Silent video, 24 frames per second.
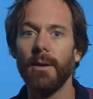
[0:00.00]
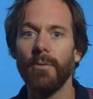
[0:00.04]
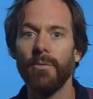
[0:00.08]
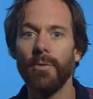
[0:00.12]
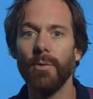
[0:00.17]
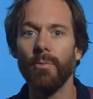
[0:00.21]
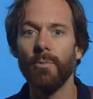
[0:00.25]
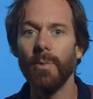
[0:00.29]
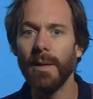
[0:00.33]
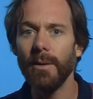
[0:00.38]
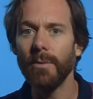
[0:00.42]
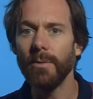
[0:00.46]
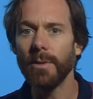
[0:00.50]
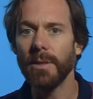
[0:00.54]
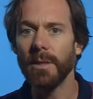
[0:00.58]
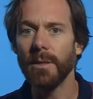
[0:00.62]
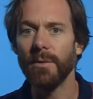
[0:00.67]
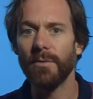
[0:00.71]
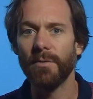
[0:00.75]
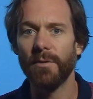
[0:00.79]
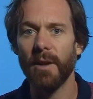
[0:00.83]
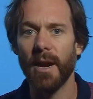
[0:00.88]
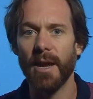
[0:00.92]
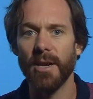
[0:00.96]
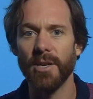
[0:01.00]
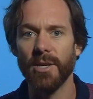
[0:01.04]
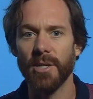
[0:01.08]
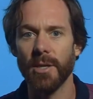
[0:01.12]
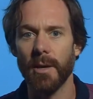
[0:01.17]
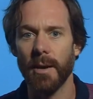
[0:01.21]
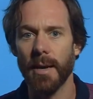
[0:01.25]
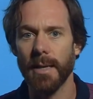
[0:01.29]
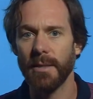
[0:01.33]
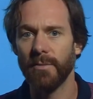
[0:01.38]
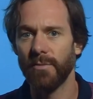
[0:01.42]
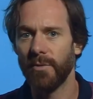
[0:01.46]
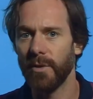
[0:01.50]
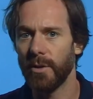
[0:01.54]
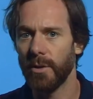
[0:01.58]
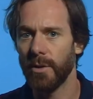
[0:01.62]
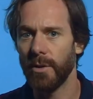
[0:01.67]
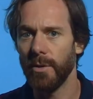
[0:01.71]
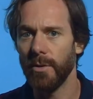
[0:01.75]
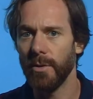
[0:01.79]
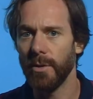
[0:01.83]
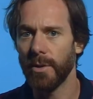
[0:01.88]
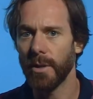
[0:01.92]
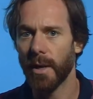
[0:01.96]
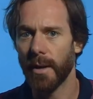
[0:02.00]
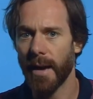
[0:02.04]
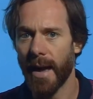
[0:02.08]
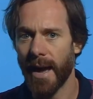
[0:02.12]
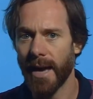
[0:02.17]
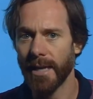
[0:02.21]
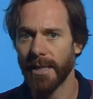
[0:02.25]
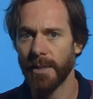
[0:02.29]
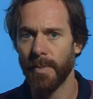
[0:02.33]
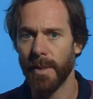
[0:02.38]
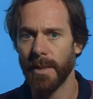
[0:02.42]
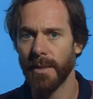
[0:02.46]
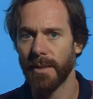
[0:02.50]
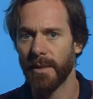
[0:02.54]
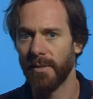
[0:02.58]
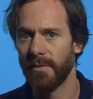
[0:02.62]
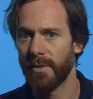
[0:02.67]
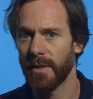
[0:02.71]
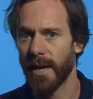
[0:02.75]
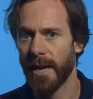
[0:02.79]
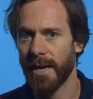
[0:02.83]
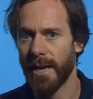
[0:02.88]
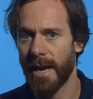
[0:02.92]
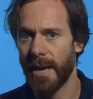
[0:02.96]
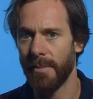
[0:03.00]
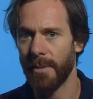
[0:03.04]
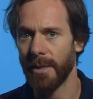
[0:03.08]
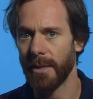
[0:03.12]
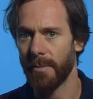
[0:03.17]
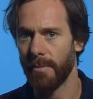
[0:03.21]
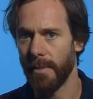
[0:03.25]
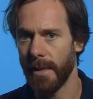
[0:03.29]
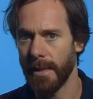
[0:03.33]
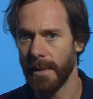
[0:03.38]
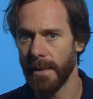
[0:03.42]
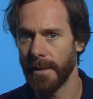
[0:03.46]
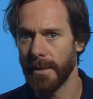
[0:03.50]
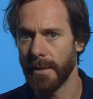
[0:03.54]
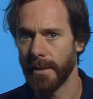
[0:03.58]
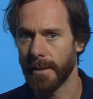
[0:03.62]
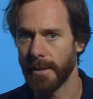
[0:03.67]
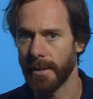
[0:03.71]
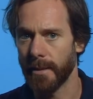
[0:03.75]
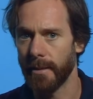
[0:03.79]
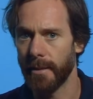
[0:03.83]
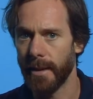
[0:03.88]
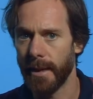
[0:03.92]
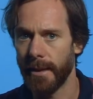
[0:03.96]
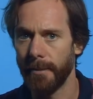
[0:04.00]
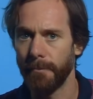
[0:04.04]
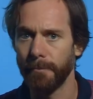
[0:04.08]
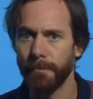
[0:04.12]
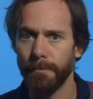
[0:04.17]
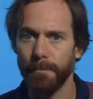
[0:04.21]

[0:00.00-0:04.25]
that we look to the franchise for cues on aspects of dynamic media design.